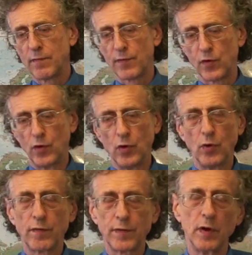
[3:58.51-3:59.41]

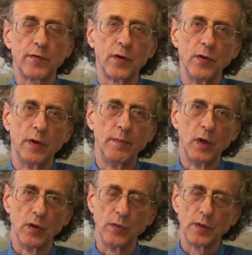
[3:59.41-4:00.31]
through, through the
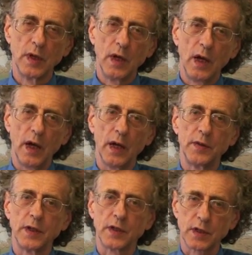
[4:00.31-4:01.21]
moon.
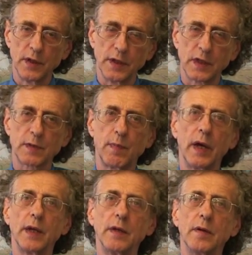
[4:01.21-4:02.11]
And this can
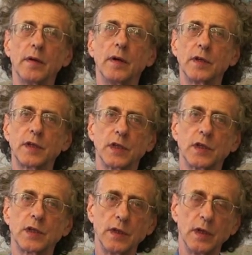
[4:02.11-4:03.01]
explain a
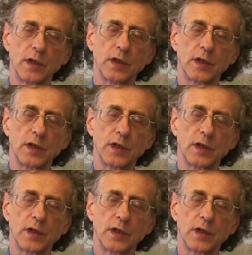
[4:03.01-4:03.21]
60 year